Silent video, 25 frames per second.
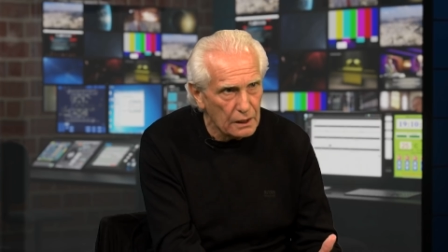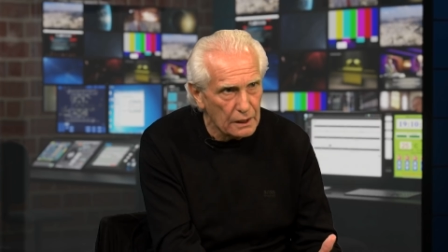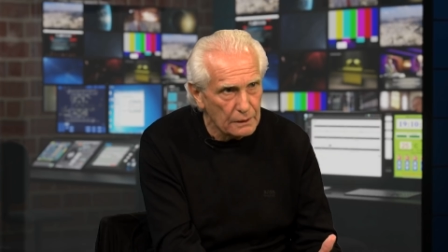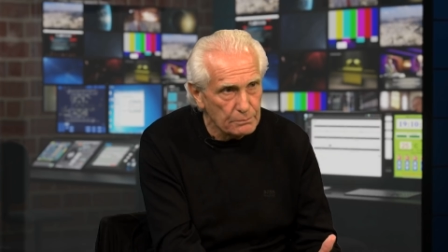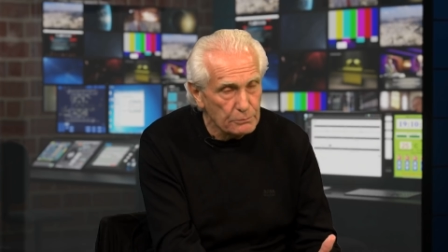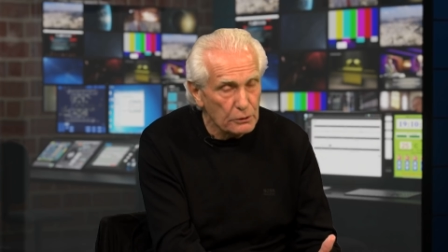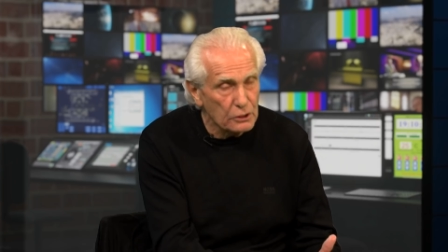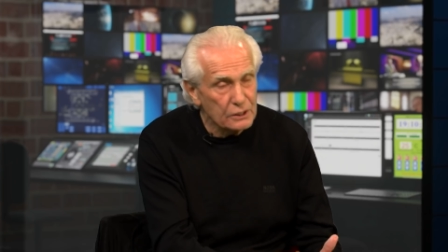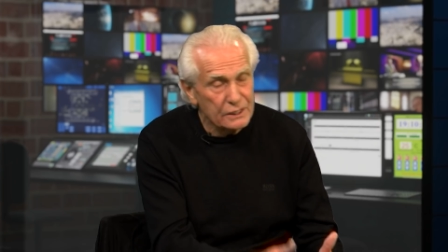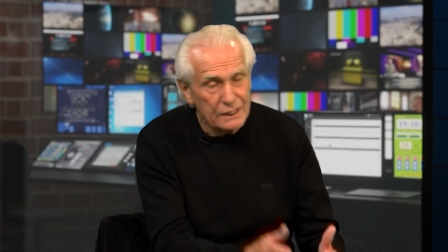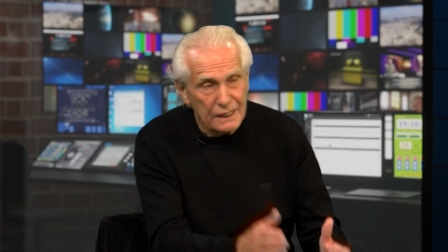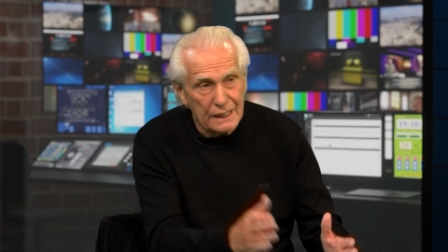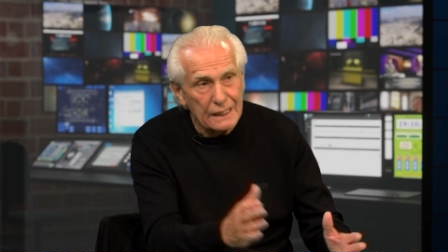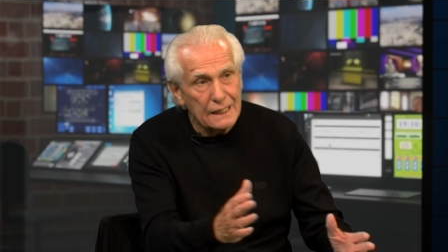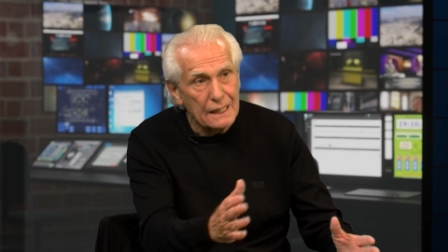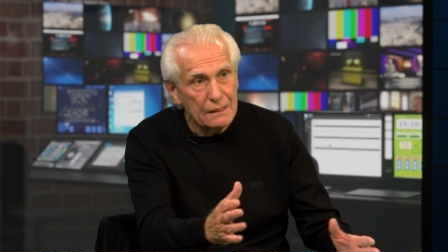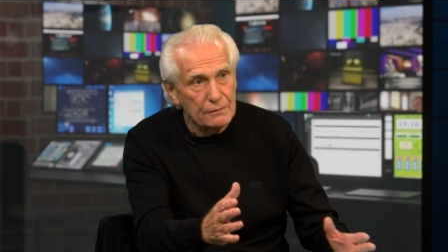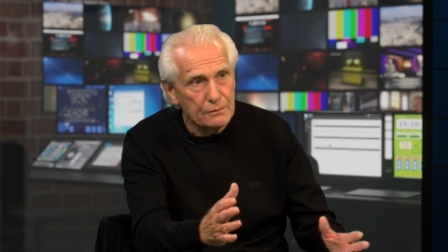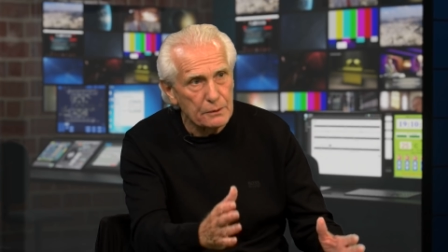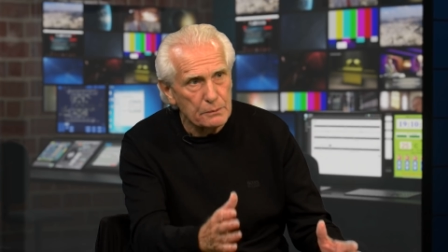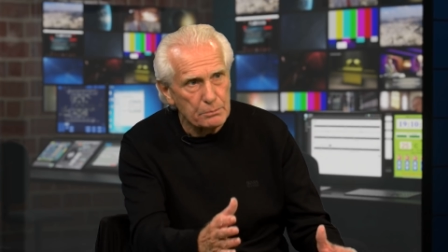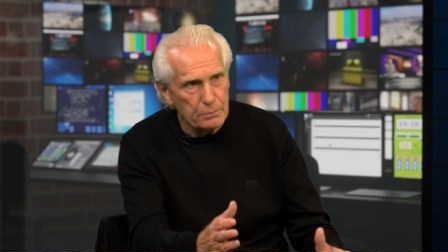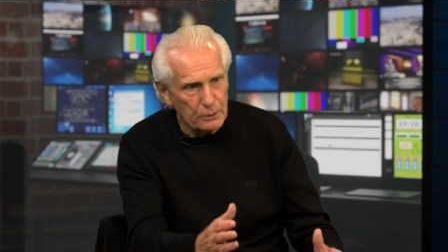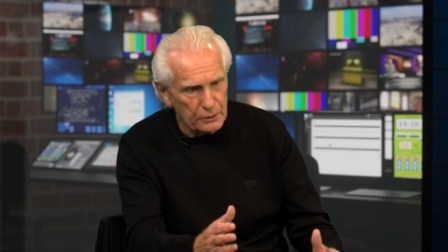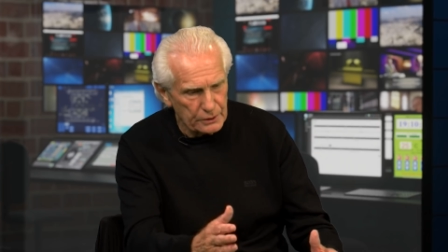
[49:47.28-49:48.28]
I'm not saying
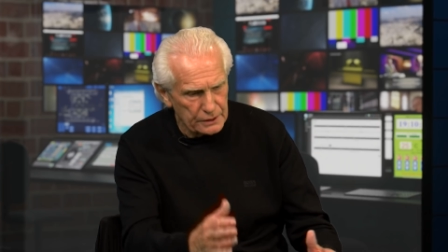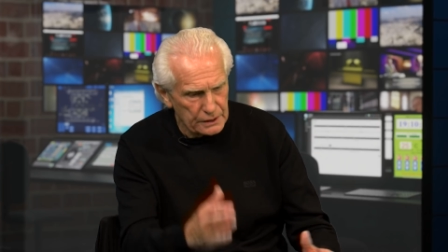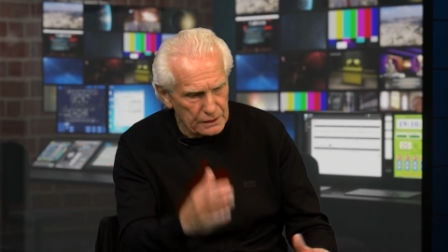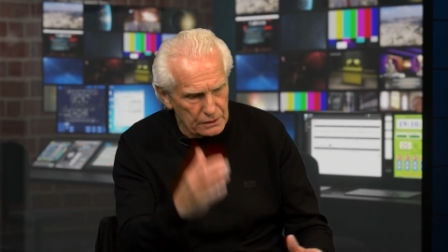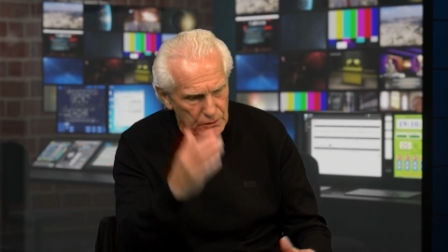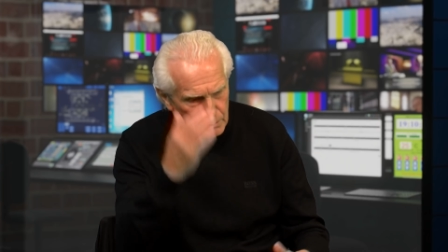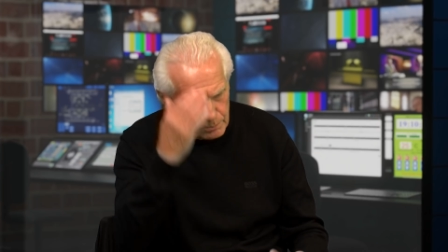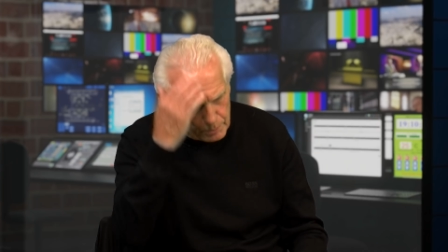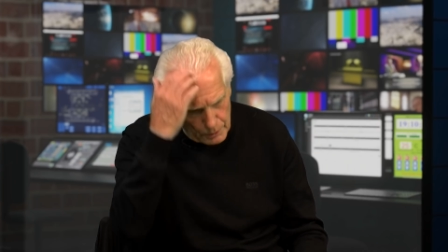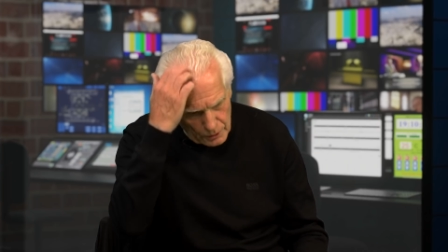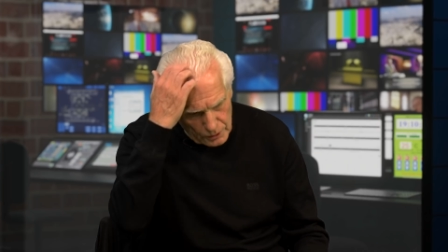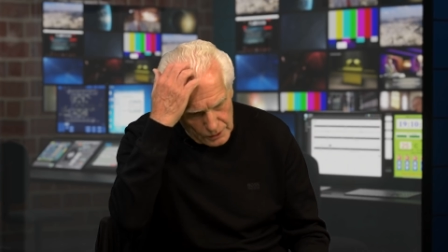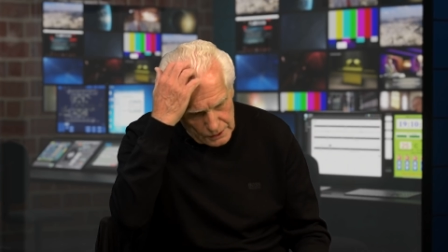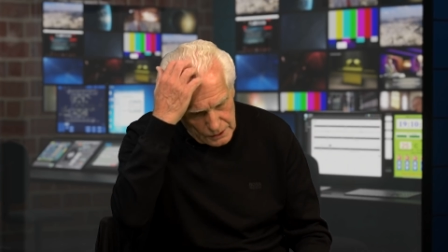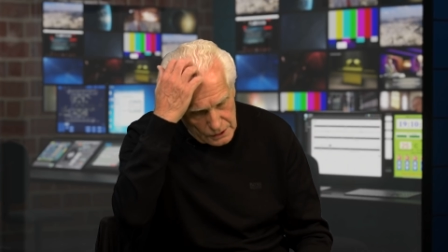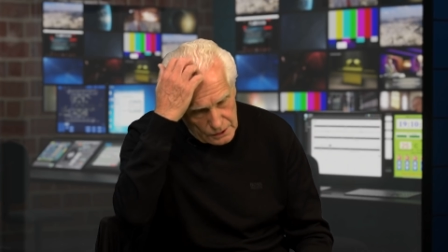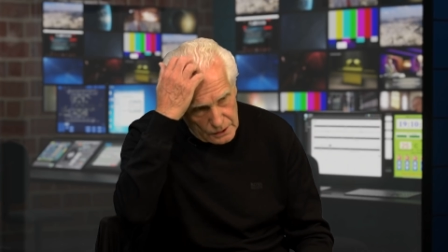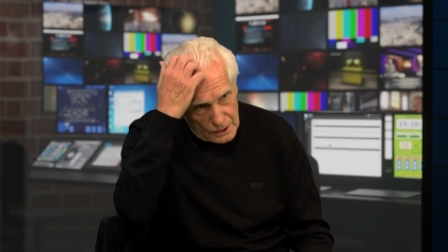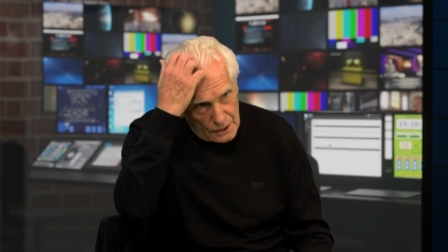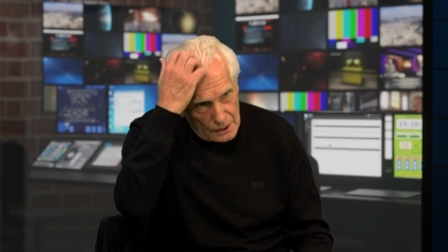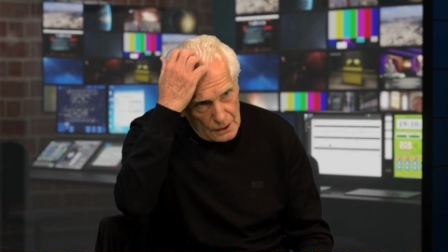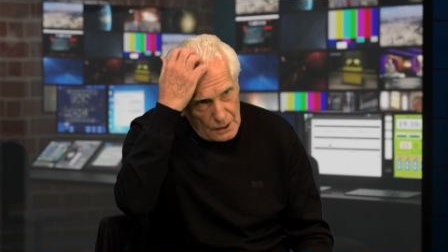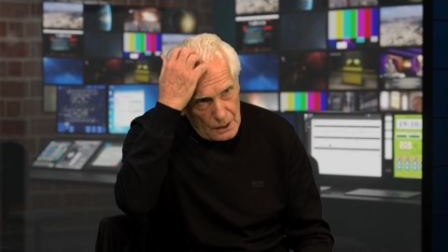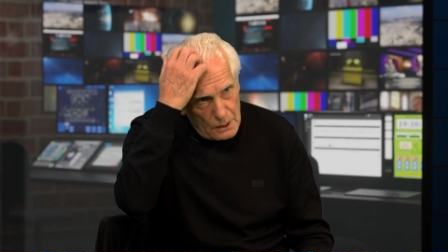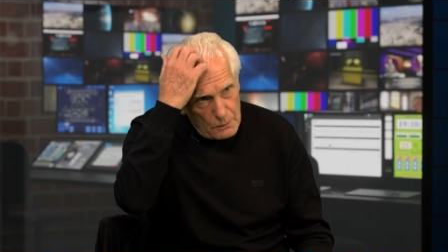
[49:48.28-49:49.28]
everybody or yeah.
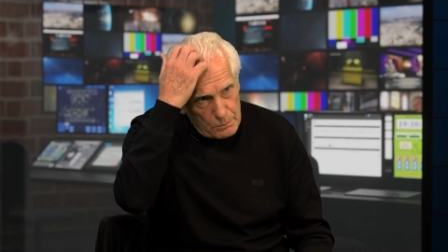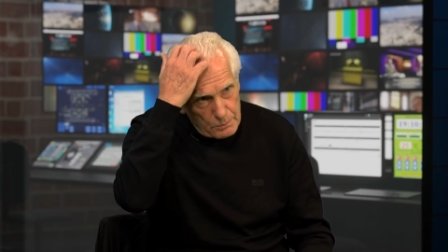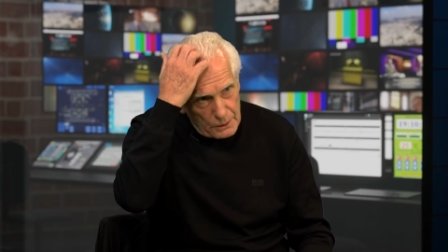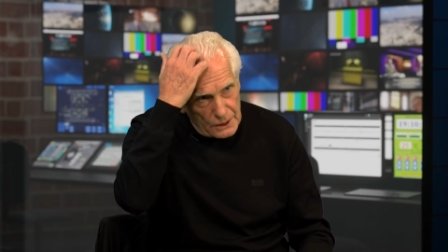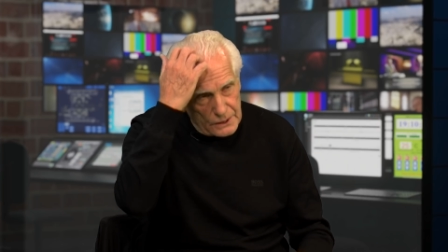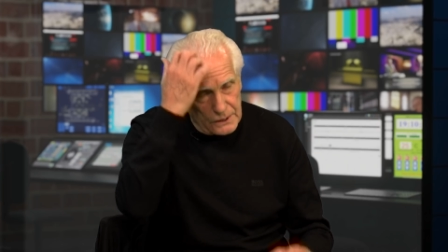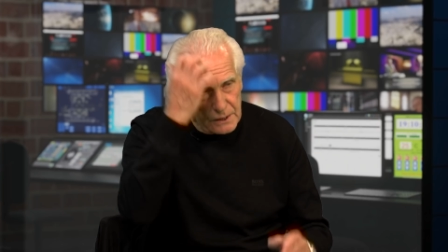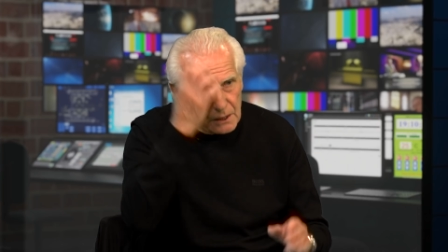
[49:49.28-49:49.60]
but